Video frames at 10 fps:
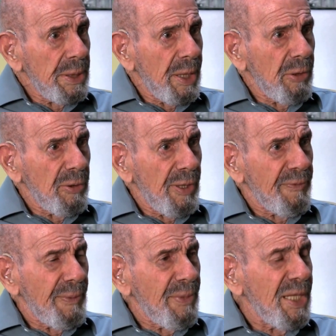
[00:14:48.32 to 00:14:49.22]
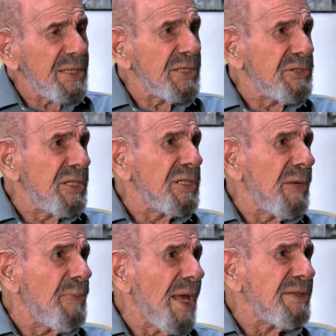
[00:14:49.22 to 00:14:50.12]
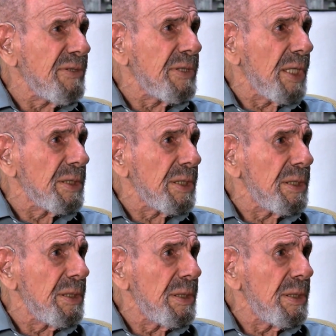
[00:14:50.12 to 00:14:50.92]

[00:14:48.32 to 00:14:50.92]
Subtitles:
Now, if a man is incapacitated,